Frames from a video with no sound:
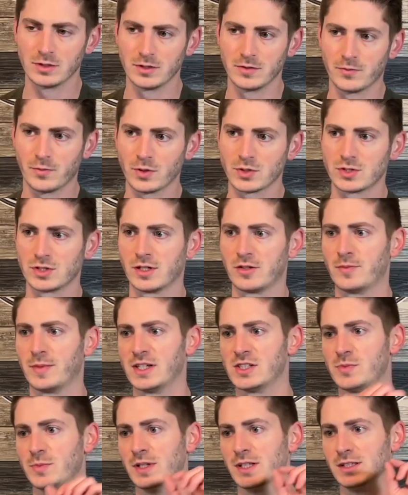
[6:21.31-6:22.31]
Unfortunately, it
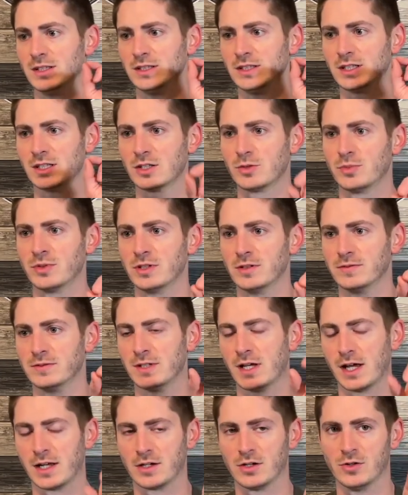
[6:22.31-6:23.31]
reminds me a little bit of
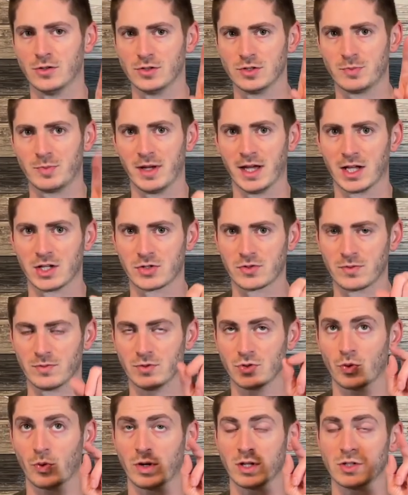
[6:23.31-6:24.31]
Donahoe's batch from
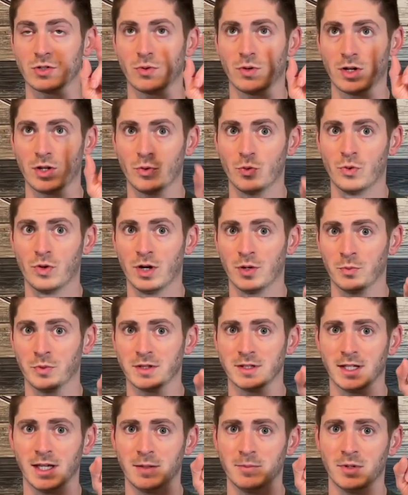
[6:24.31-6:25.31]
2021 with
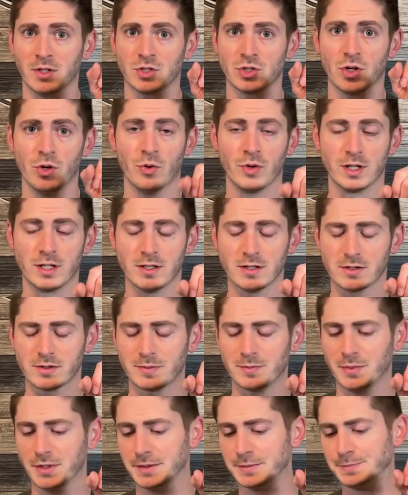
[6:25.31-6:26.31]
that much oakiness,
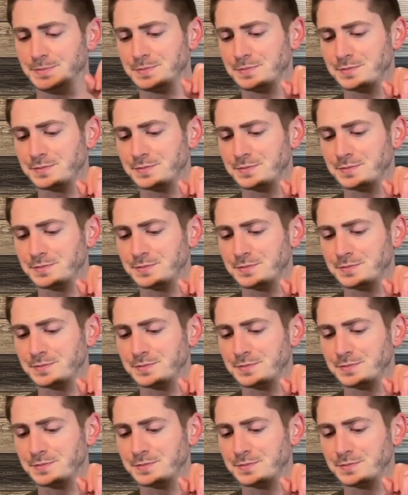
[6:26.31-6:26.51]
but